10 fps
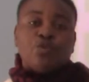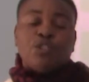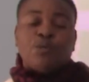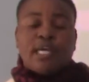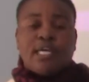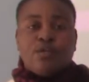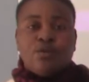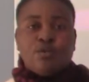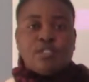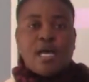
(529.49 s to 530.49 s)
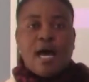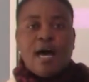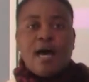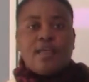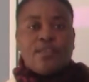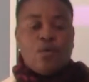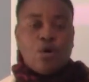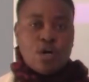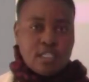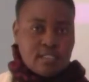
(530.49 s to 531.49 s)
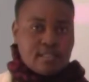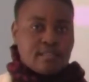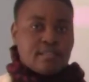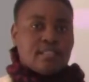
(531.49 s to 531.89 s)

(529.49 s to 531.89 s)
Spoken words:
which we can use are the hoes,